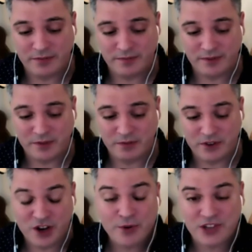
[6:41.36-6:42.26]

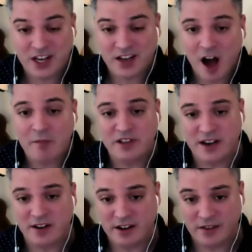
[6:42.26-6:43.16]
the show is a
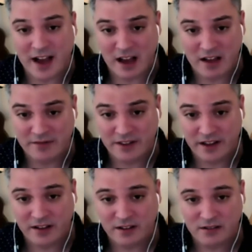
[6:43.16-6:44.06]
commentary on that kind of
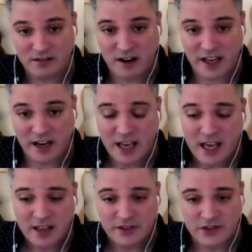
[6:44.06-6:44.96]
thing, right?
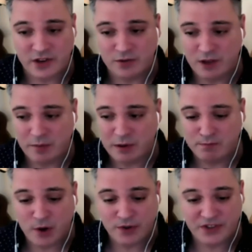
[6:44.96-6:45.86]
So, I mean,
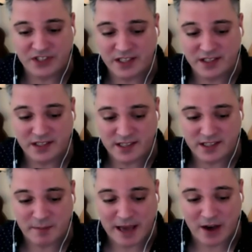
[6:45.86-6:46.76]
both seasons,
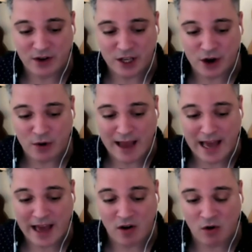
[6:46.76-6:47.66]
it's about,
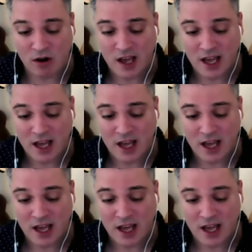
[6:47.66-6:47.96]
how